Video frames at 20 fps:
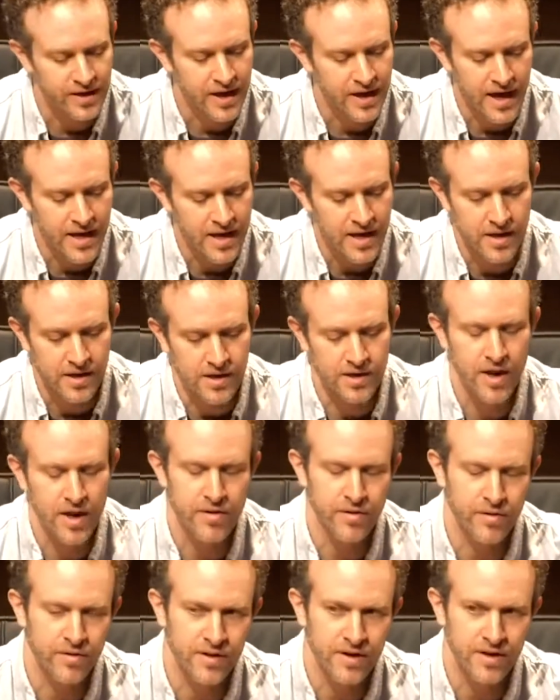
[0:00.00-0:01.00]
And
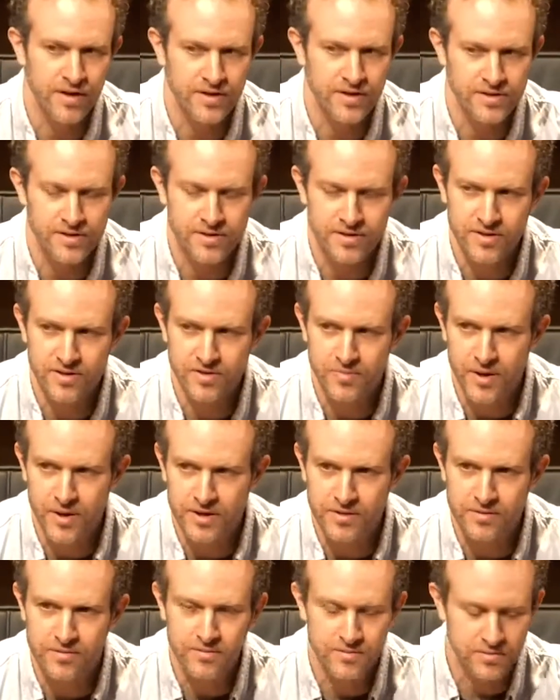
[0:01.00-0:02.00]
another thing is, this might